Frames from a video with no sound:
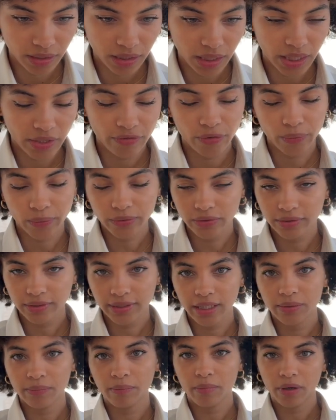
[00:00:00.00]
If you want to
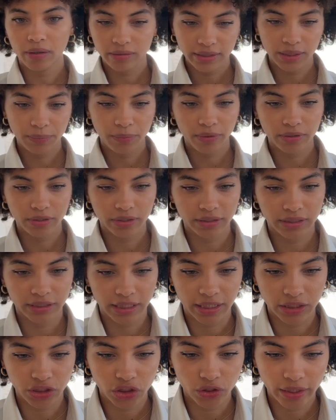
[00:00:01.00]
send multiple
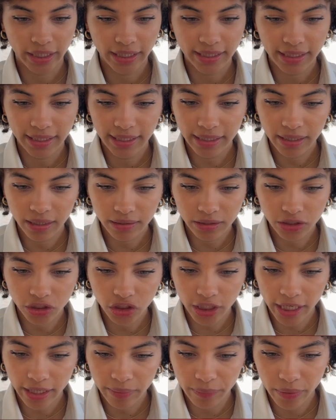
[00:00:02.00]
content, you can click on the
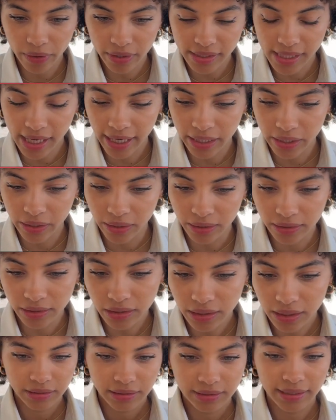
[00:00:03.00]
checkbox
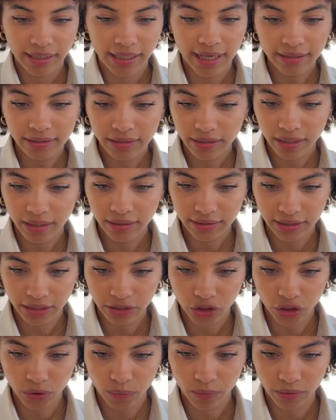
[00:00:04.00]
icon, select the
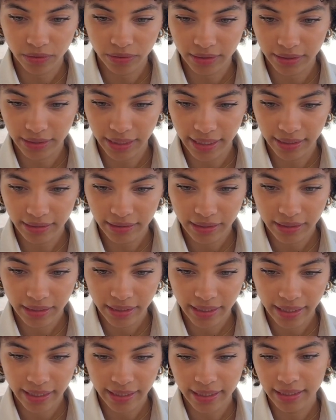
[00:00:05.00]
content you want to send,
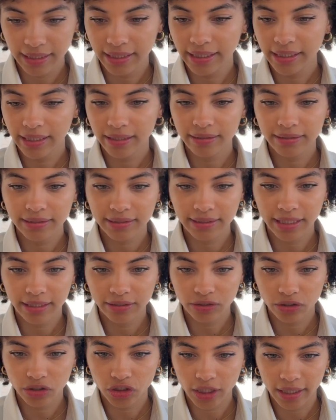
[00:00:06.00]
and click on
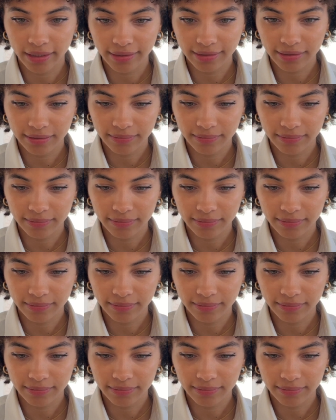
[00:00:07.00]
Send to Chat.